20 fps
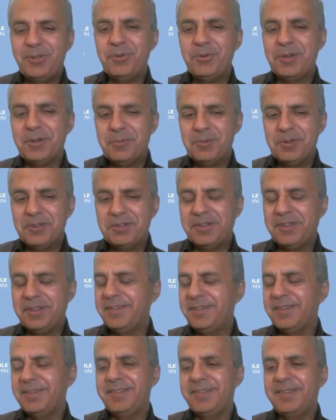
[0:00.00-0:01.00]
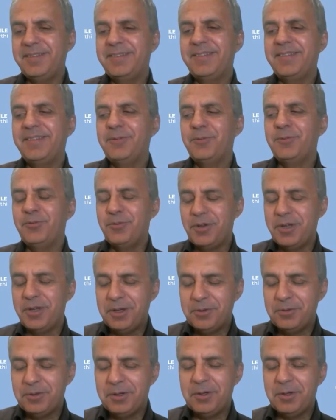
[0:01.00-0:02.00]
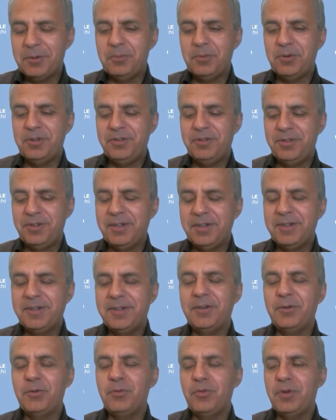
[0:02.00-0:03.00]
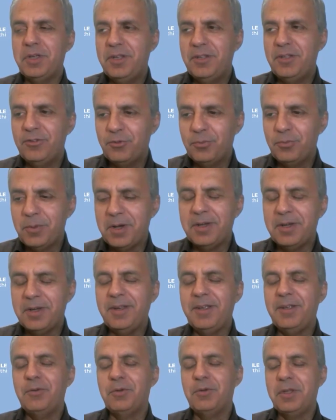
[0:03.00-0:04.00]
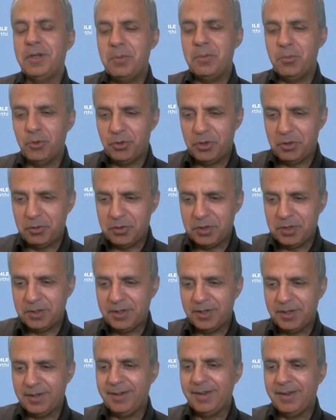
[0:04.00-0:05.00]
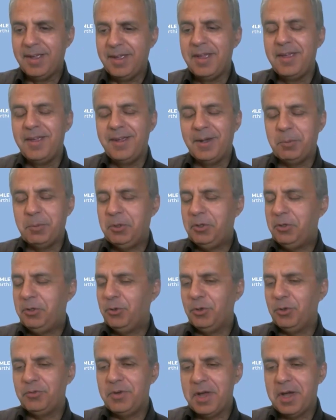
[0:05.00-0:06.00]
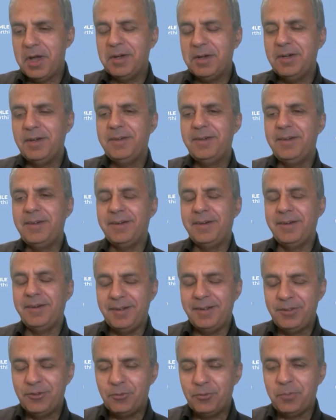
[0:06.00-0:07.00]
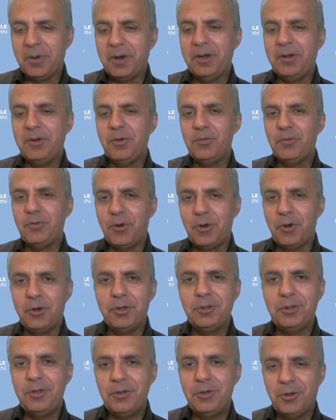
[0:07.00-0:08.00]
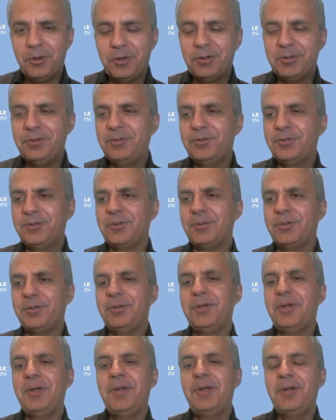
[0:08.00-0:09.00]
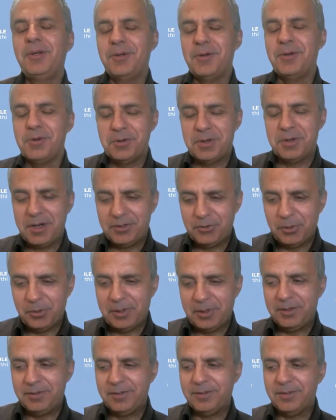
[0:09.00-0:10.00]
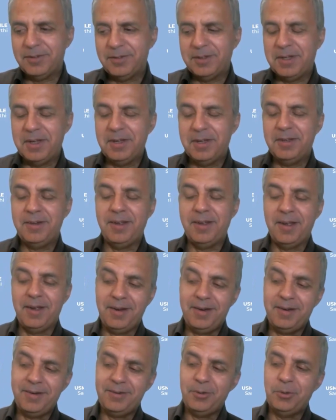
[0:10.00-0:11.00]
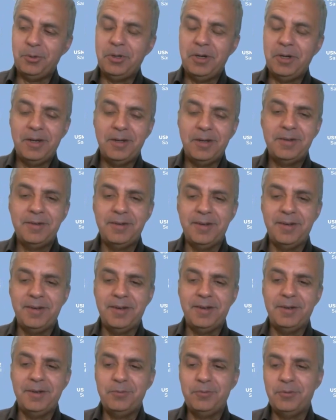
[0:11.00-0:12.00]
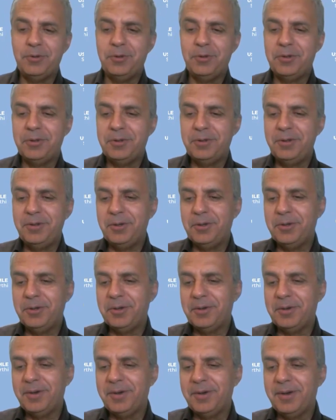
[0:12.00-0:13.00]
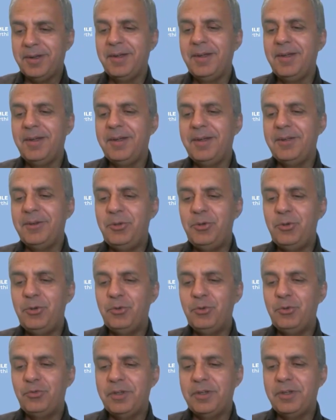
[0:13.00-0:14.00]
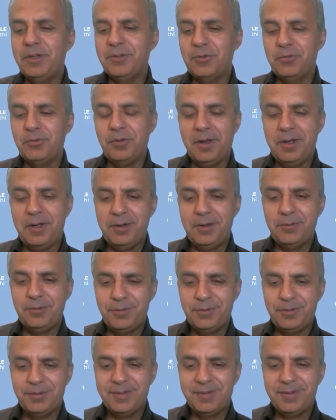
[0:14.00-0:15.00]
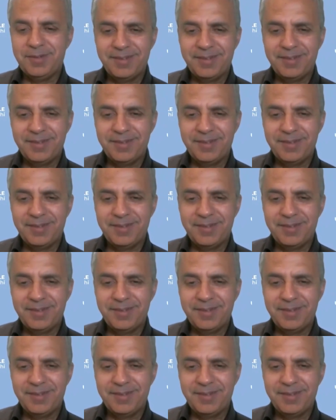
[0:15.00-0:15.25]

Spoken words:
Thank you very much, Elsa. This is very, very appreciated, very inspiring, very motivating. I mean, you have done it in spite of all the odds. So congratulations again, and good luck for your new phase of life.